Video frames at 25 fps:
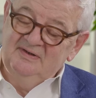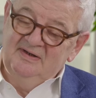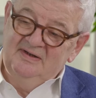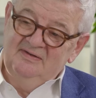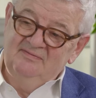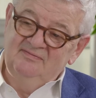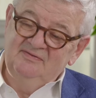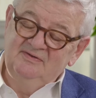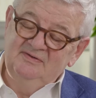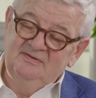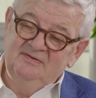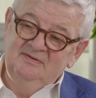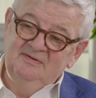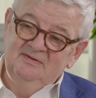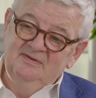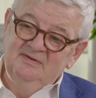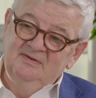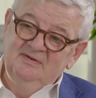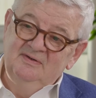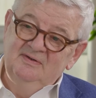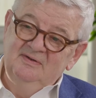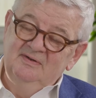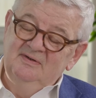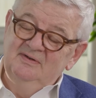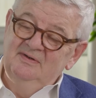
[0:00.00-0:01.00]
level
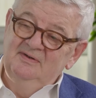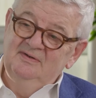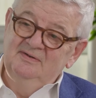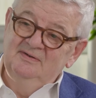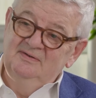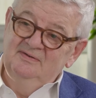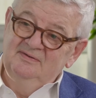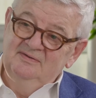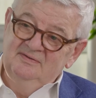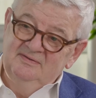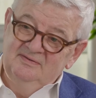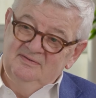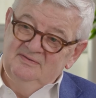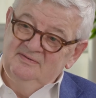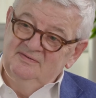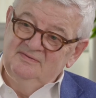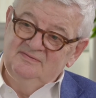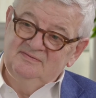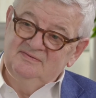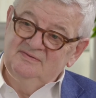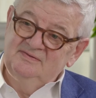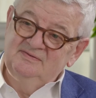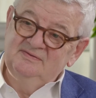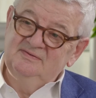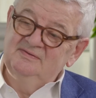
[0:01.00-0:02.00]

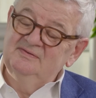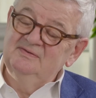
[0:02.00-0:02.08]
is